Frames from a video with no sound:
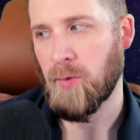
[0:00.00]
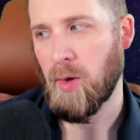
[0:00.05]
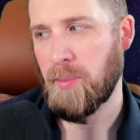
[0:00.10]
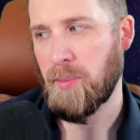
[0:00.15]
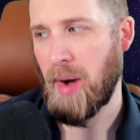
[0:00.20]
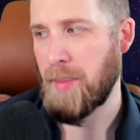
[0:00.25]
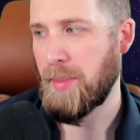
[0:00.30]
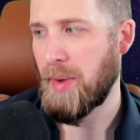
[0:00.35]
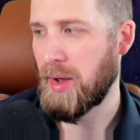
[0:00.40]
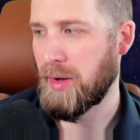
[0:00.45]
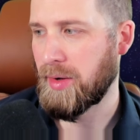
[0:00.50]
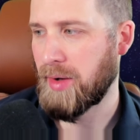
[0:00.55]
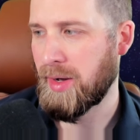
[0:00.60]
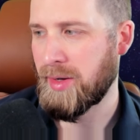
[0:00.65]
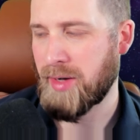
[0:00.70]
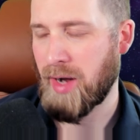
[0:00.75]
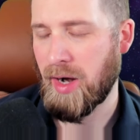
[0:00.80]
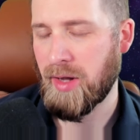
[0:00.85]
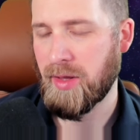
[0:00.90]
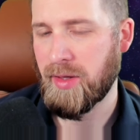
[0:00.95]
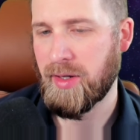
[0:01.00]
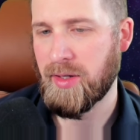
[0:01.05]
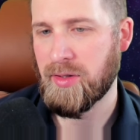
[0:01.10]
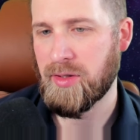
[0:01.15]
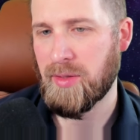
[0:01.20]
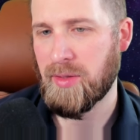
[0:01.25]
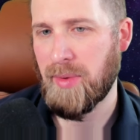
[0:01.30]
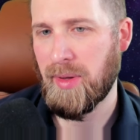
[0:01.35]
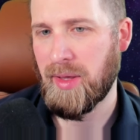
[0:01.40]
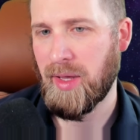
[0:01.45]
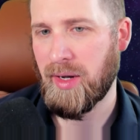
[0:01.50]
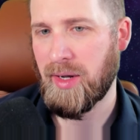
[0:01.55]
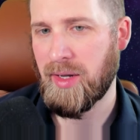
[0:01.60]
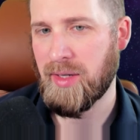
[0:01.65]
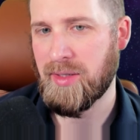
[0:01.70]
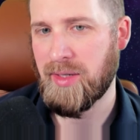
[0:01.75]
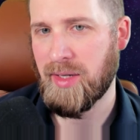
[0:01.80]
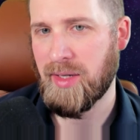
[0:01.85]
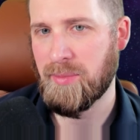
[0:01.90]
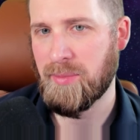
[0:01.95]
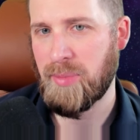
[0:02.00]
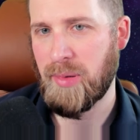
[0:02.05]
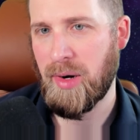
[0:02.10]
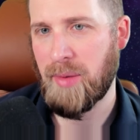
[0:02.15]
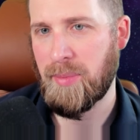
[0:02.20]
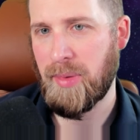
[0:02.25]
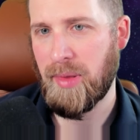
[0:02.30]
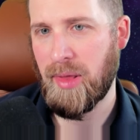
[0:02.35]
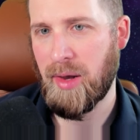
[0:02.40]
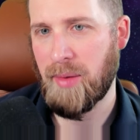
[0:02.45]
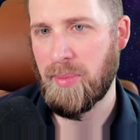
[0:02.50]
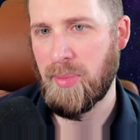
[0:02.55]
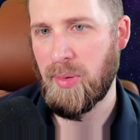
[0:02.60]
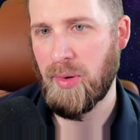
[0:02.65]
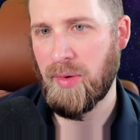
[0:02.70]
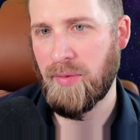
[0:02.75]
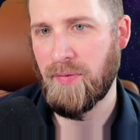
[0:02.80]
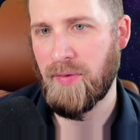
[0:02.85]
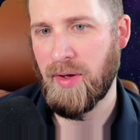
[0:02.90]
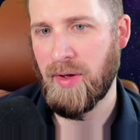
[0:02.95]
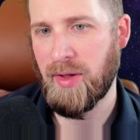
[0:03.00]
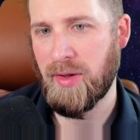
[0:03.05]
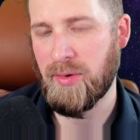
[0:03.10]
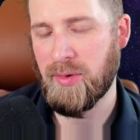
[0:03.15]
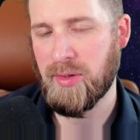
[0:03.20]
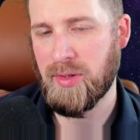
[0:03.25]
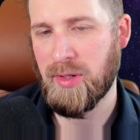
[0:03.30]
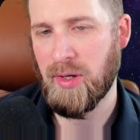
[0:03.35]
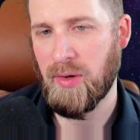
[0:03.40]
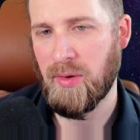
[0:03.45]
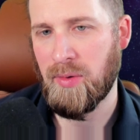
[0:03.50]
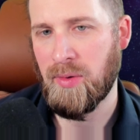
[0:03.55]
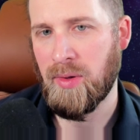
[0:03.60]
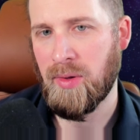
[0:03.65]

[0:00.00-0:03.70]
I'm not entirely concerned about that because he hasn't put up a lot of point value, so.